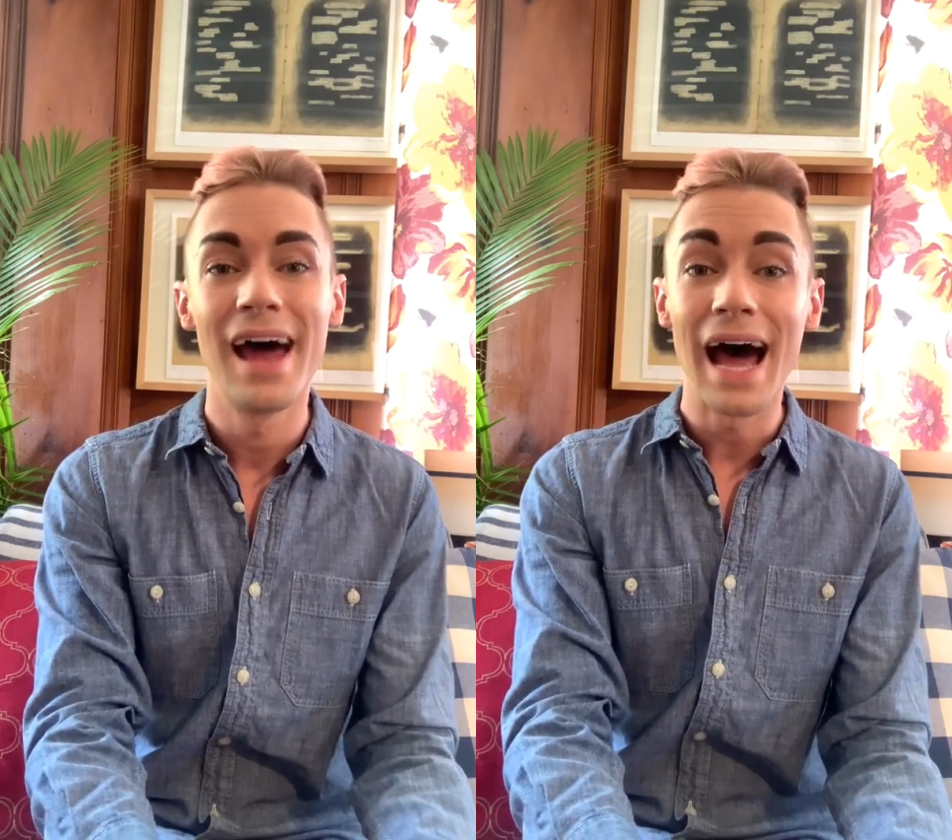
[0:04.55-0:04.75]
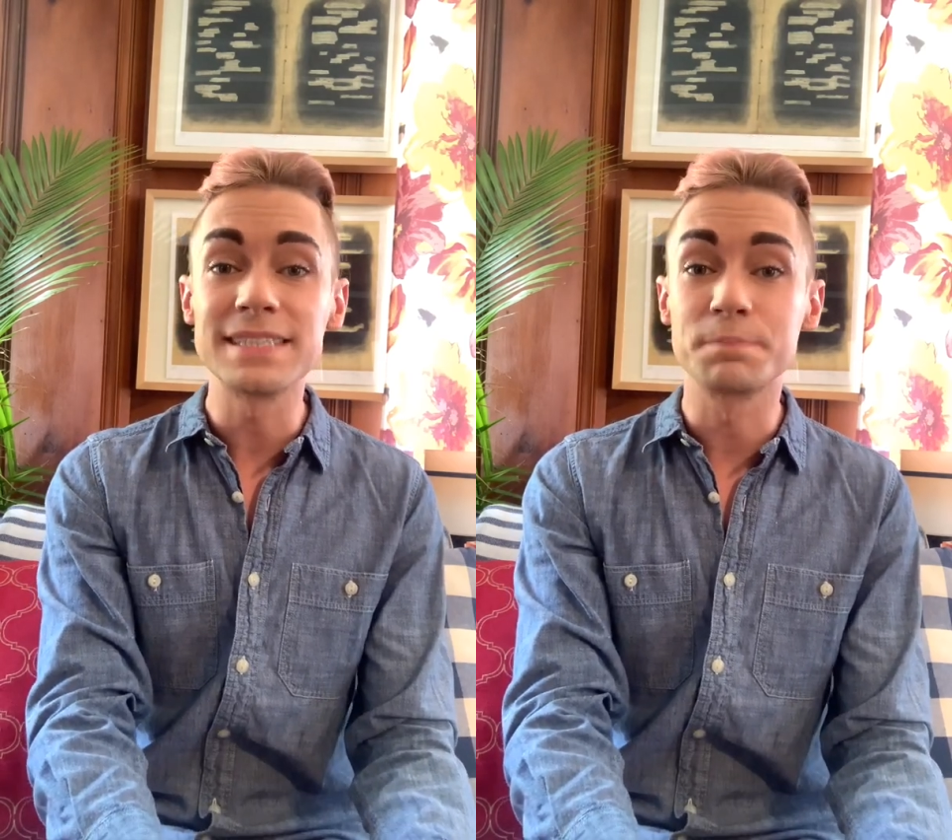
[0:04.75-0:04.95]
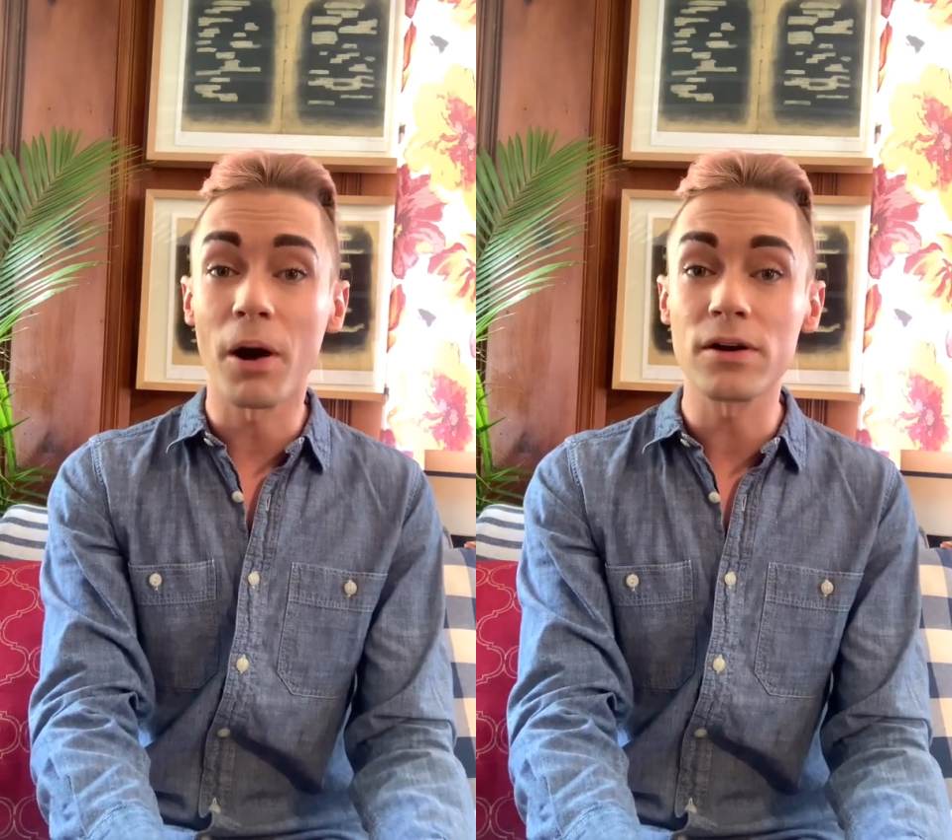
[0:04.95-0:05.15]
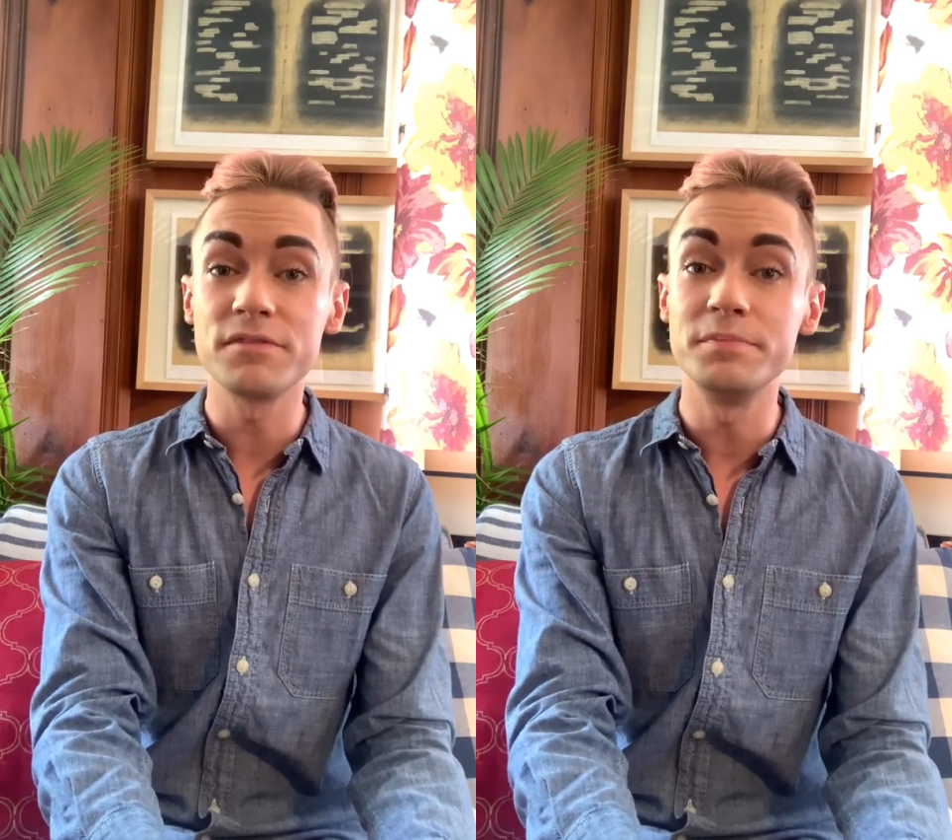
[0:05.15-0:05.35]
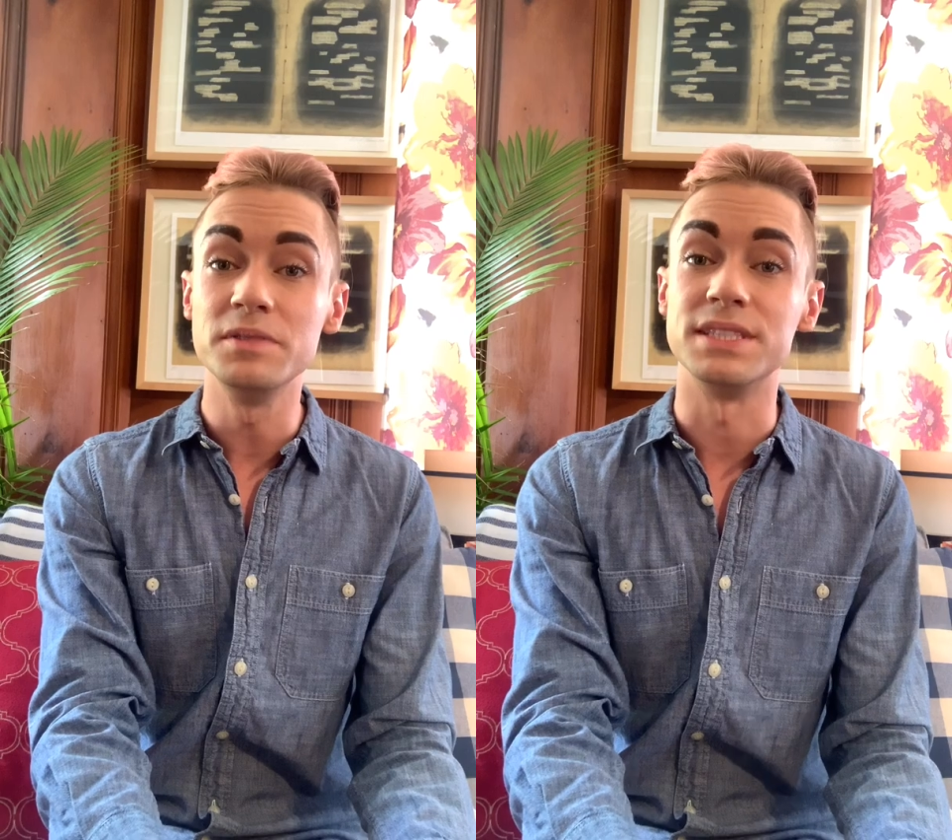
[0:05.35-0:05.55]
As part
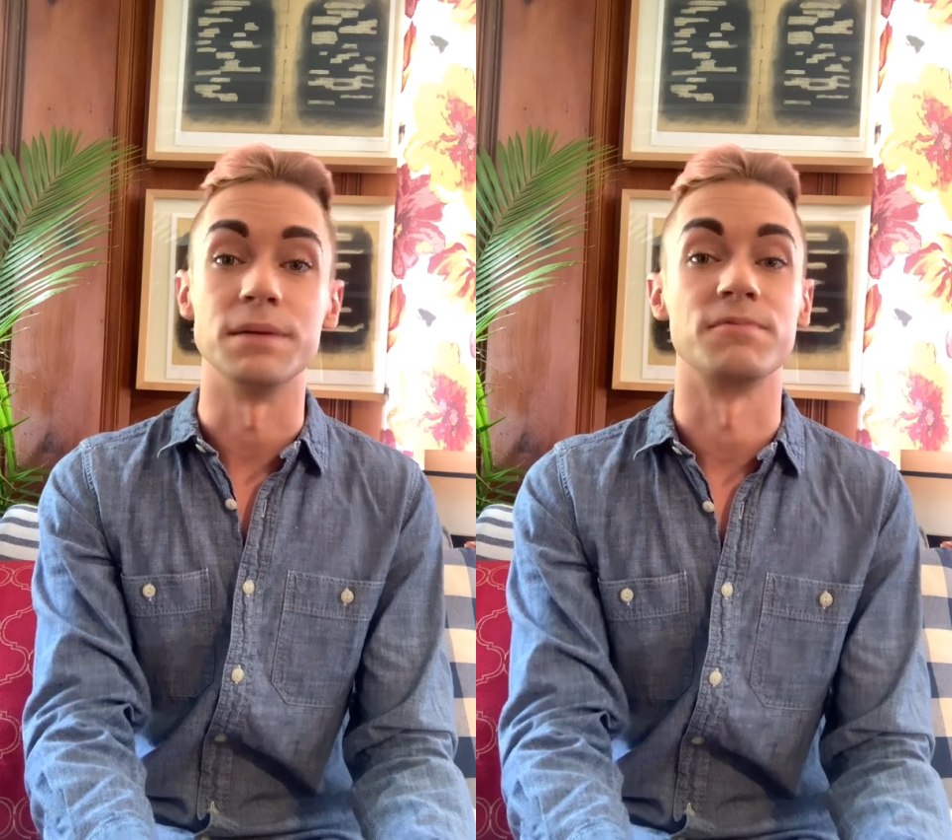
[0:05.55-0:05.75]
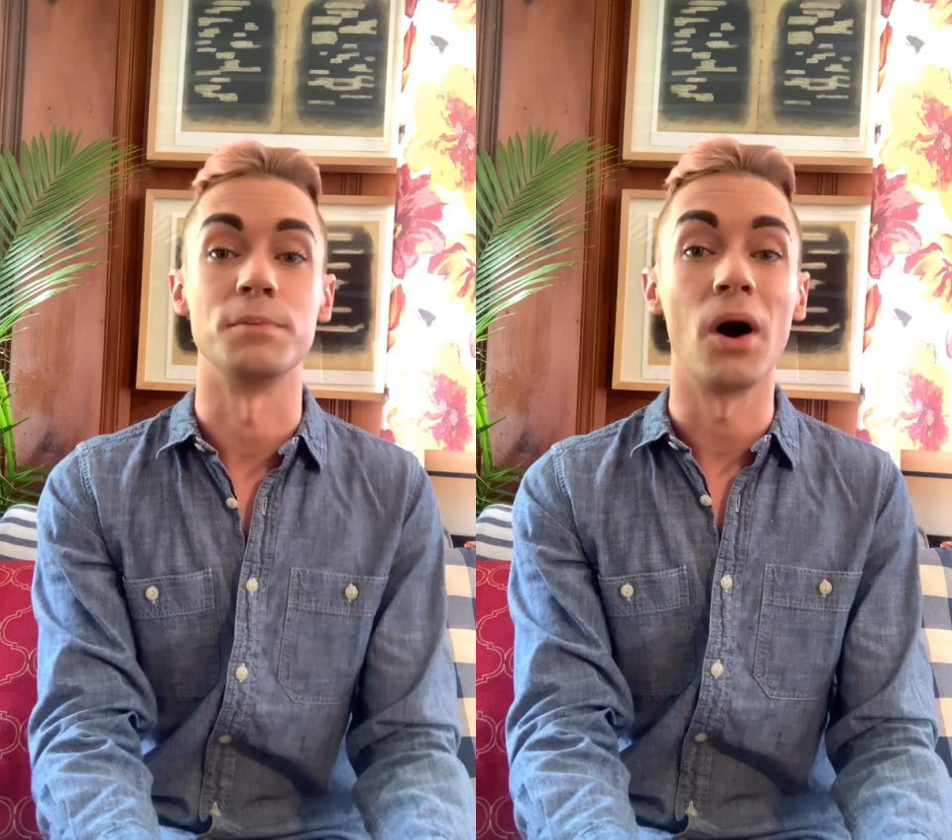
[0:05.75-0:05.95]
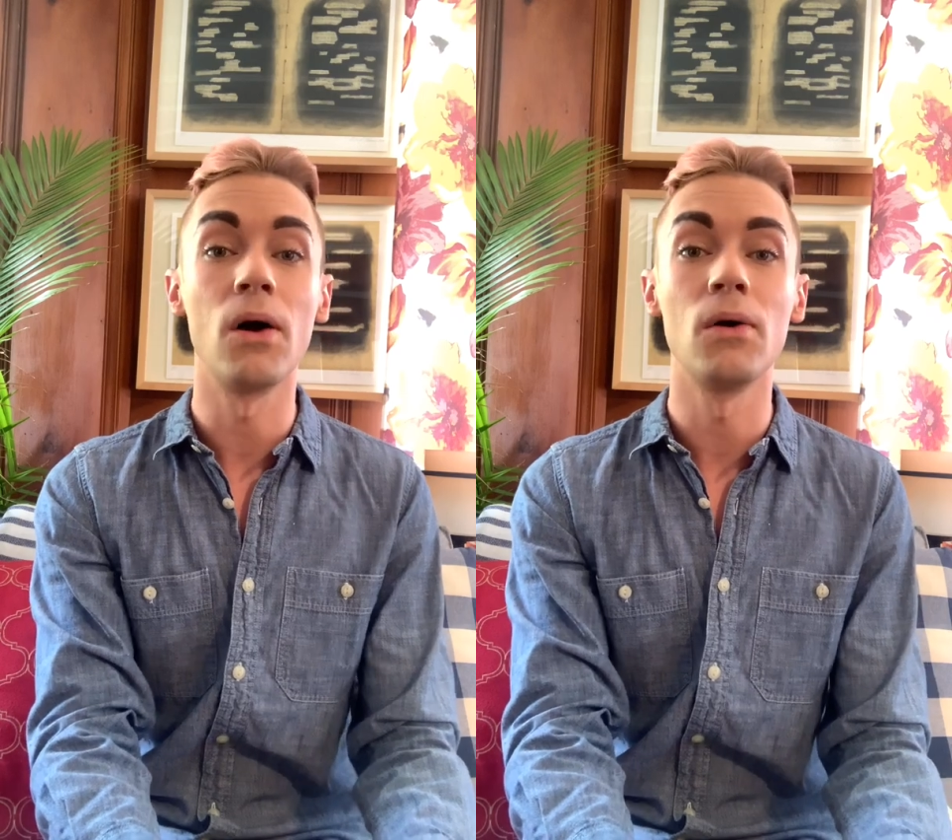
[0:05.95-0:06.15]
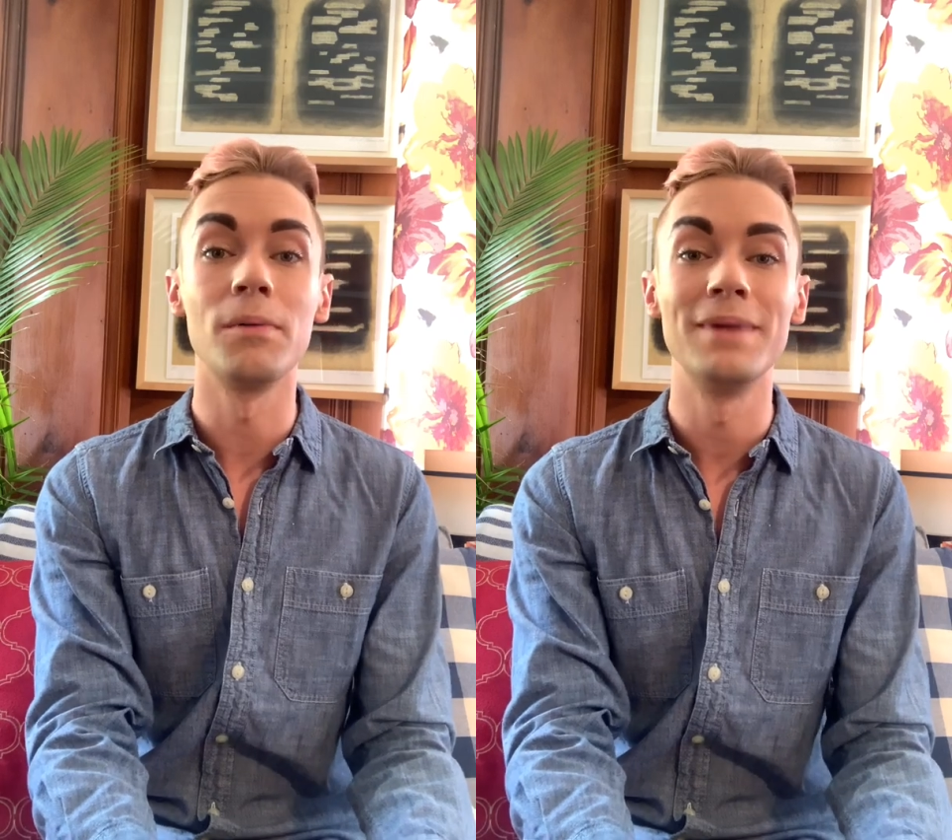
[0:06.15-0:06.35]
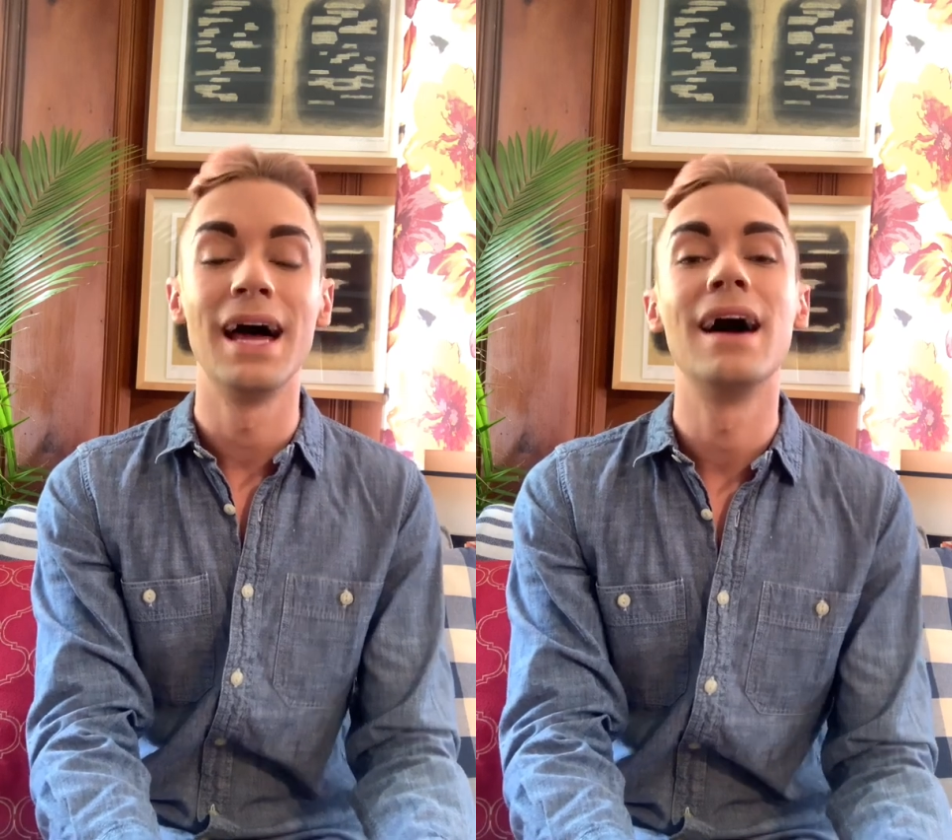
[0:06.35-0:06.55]
of Museum from Home,